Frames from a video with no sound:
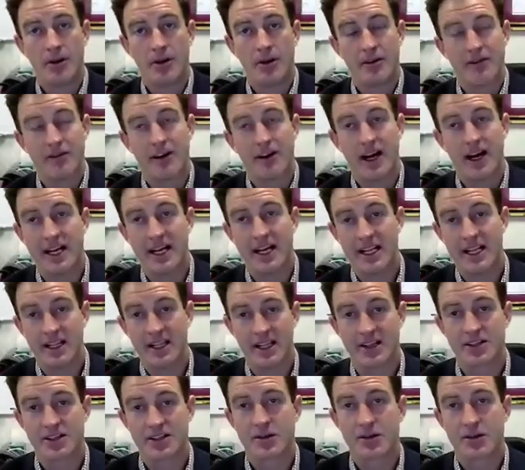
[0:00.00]
defining
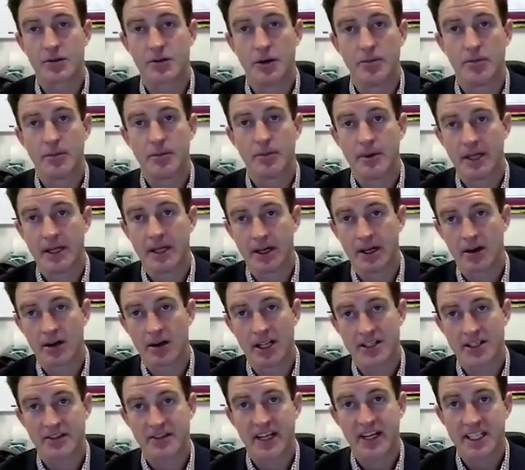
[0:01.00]
this group in our
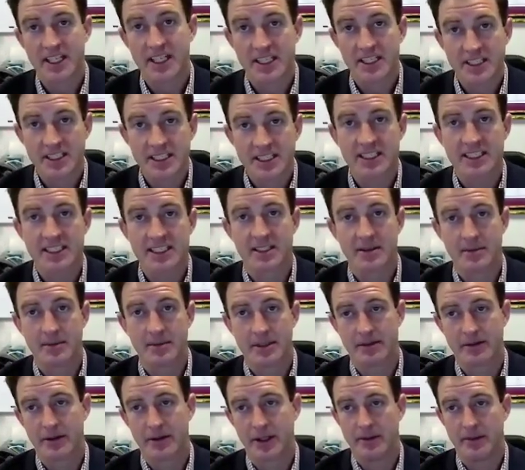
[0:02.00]
classification system
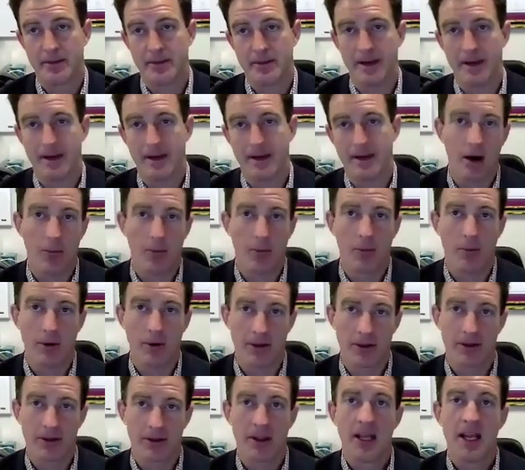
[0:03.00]
differently may help
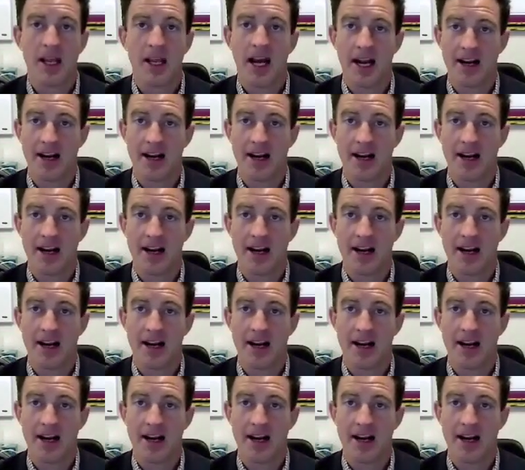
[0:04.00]
with